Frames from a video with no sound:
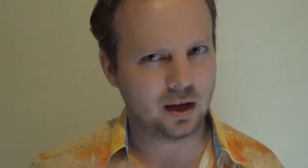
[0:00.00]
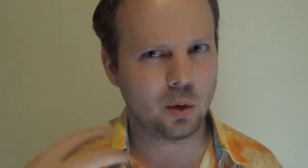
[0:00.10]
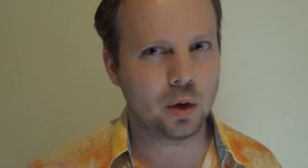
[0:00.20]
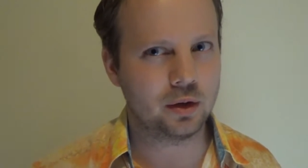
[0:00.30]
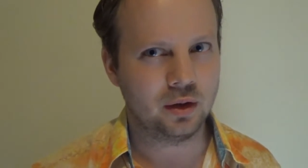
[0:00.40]
And I
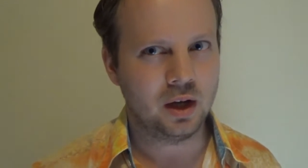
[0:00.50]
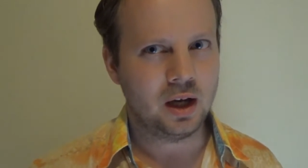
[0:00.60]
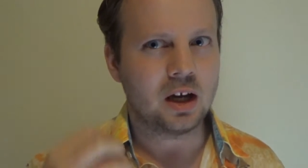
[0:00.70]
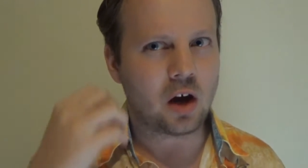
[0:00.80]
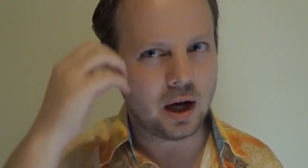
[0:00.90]
want to
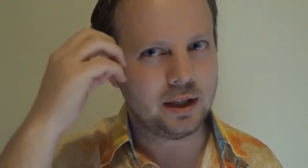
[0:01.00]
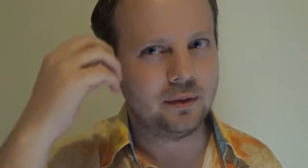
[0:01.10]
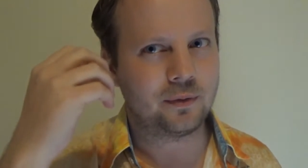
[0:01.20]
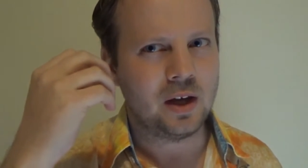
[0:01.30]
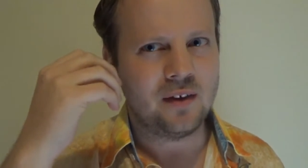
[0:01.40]
kind
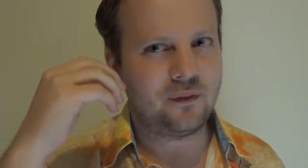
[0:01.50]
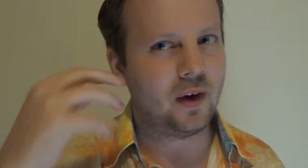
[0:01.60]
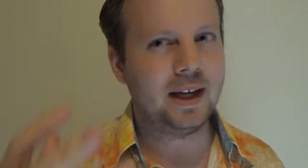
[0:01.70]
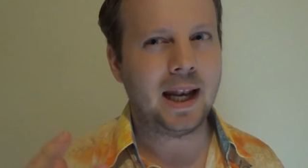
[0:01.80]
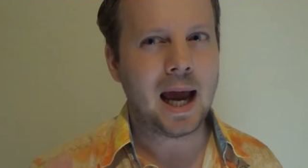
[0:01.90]
of
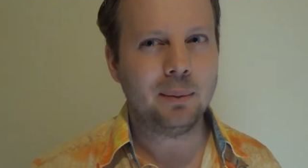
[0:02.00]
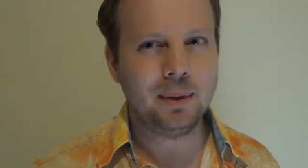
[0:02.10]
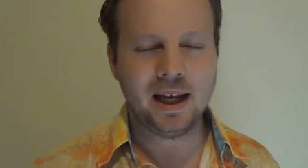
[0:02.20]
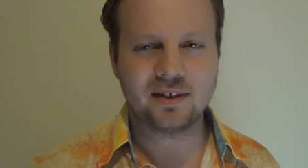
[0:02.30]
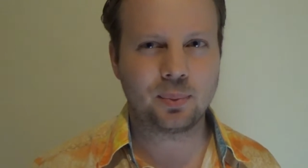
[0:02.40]
find out how
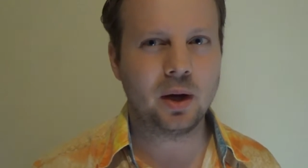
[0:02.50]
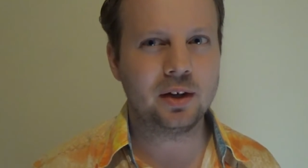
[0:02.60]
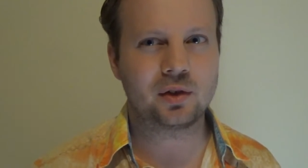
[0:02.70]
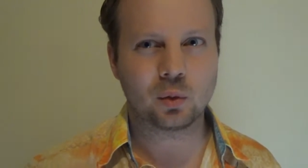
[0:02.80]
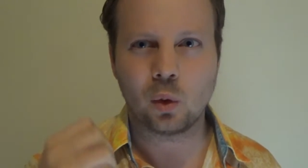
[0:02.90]
many
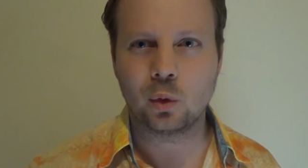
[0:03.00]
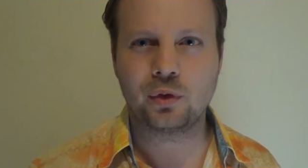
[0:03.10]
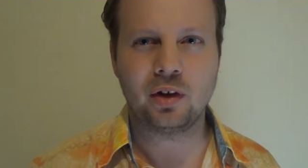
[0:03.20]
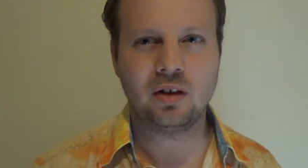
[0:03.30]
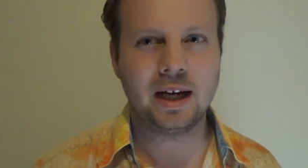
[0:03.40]
Esperantists are
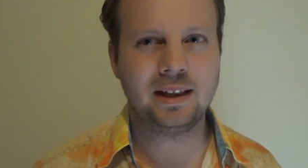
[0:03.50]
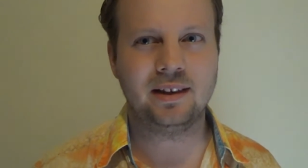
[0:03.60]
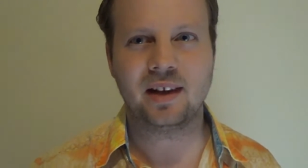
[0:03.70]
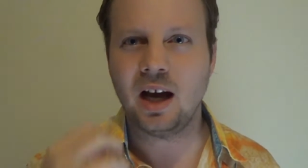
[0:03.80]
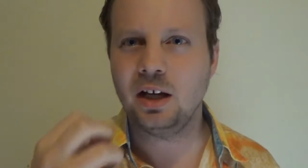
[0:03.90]
also like
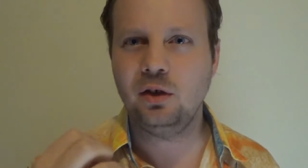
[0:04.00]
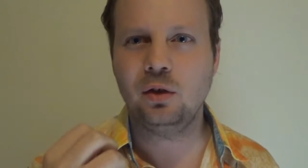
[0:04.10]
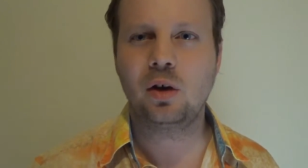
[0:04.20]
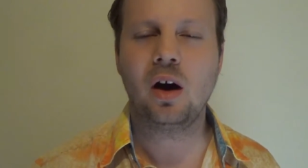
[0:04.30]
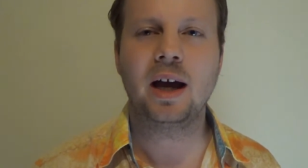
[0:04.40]
this. Are
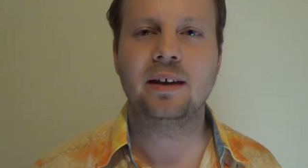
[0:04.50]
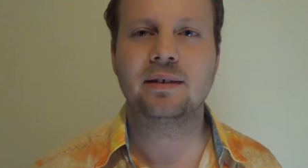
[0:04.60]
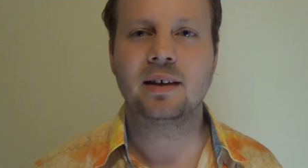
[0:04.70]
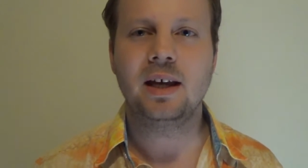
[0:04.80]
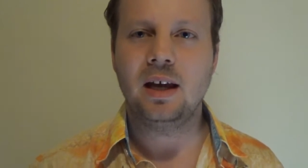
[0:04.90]
you
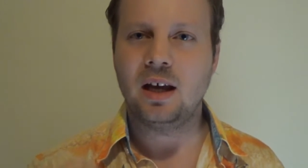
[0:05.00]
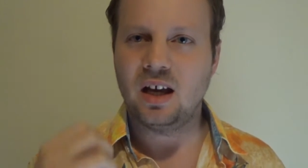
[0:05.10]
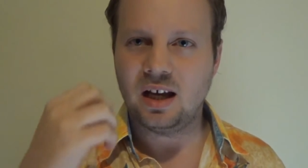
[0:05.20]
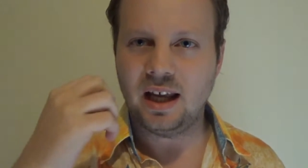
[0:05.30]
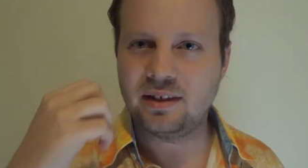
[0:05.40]
guys,
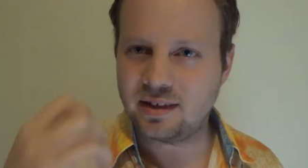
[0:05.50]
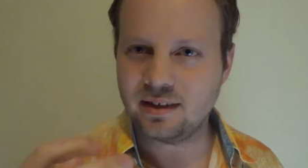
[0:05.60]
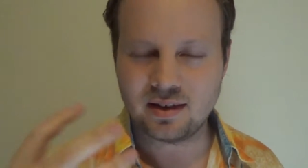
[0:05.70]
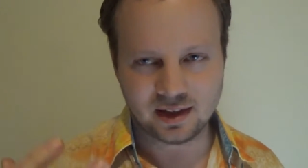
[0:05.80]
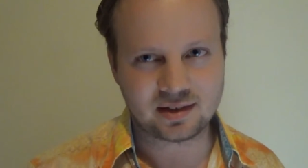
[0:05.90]
is
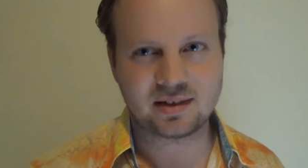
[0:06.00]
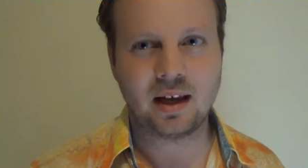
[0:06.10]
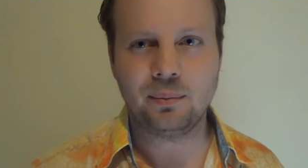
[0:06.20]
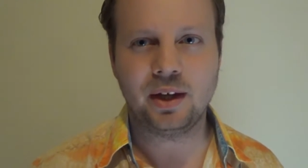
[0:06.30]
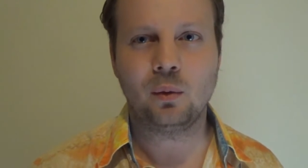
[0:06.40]
it this
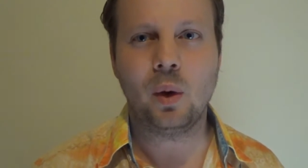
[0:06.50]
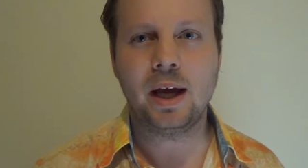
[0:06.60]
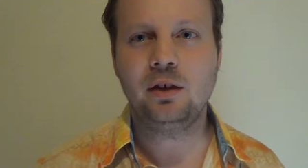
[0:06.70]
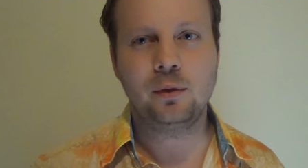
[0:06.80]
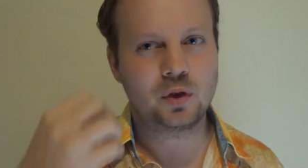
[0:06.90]
something where
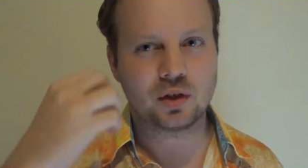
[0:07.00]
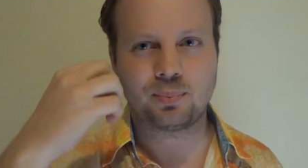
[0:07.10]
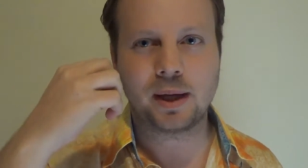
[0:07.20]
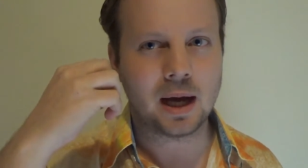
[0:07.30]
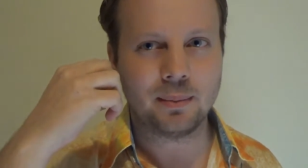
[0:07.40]
you've
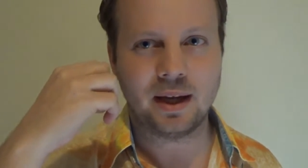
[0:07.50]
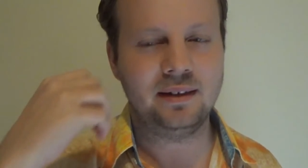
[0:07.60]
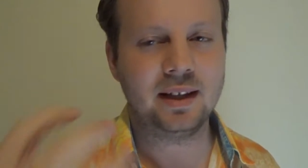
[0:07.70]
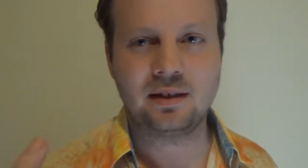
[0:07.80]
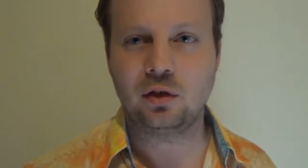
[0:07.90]
just become
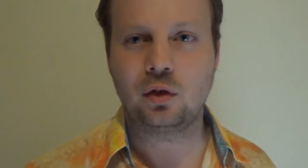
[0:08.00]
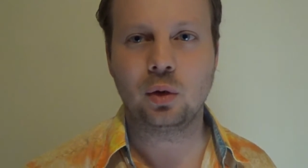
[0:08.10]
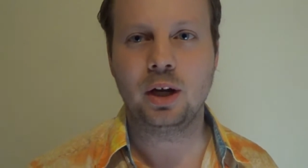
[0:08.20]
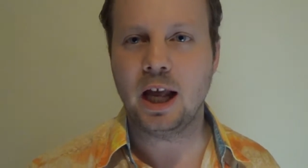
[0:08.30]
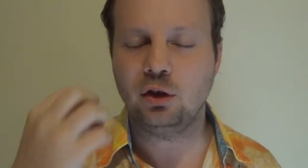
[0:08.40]
addicted
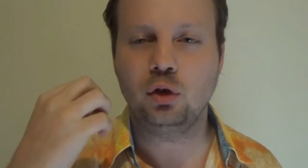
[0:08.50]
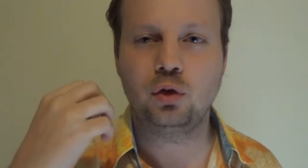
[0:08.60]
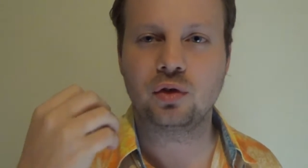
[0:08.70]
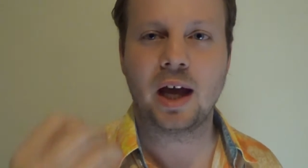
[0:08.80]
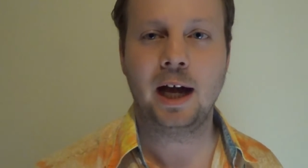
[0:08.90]
to it and you
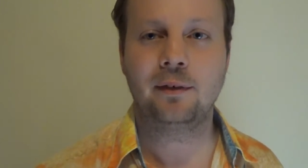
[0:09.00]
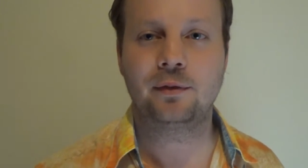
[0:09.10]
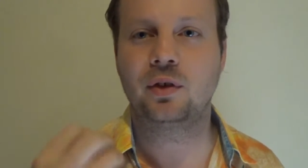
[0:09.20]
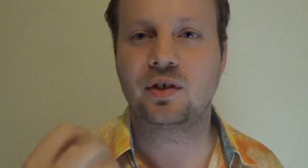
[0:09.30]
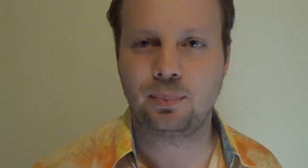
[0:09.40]
just
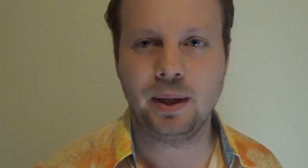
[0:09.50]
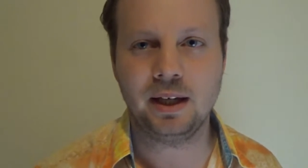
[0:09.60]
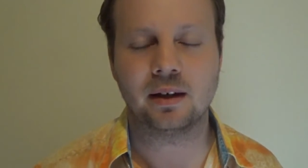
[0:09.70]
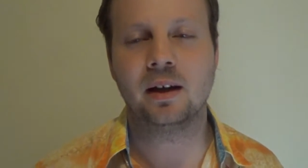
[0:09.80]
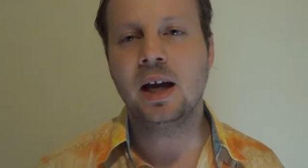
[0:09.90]
have to
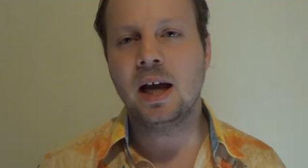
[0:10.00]
speak it?